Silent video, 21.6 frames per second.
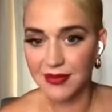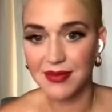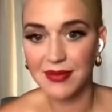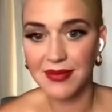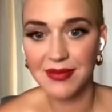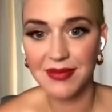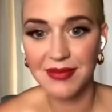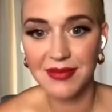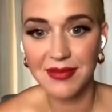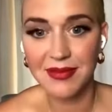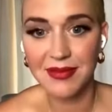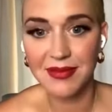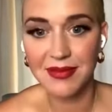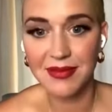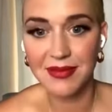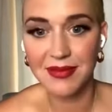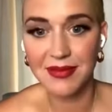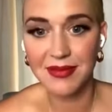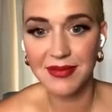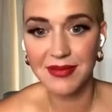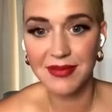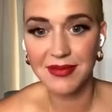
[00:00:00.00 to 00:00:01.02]

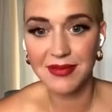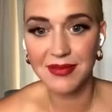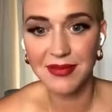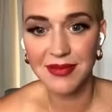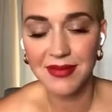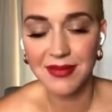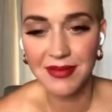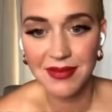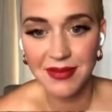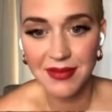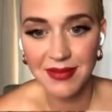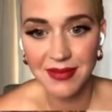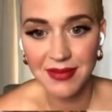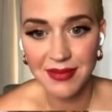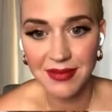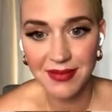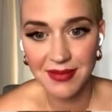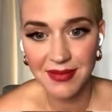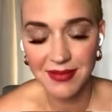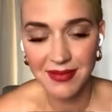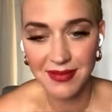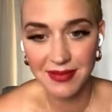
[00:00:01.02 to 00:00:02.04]

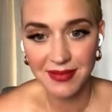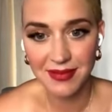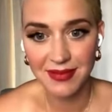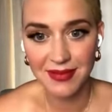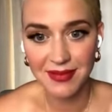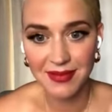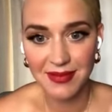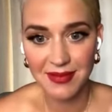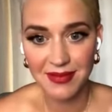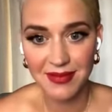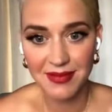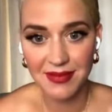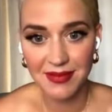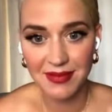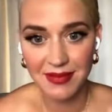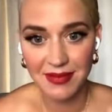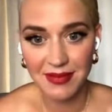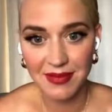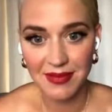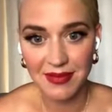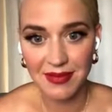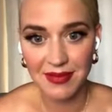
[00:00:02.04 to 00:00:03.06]

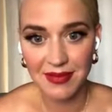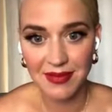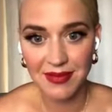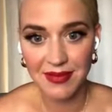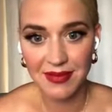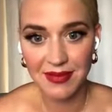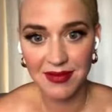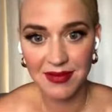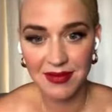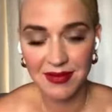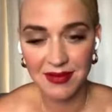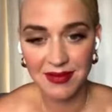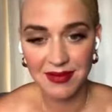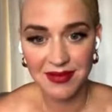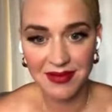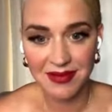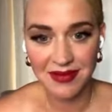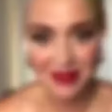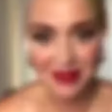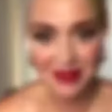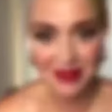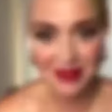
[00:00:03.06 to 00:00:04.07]

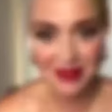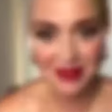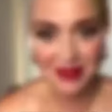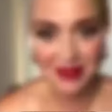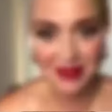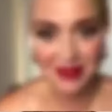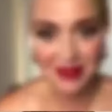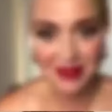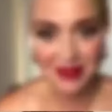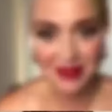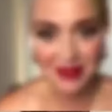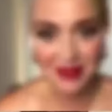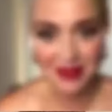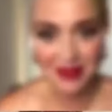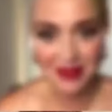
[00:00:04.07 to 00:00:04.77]
No words are spoken by the person on screen.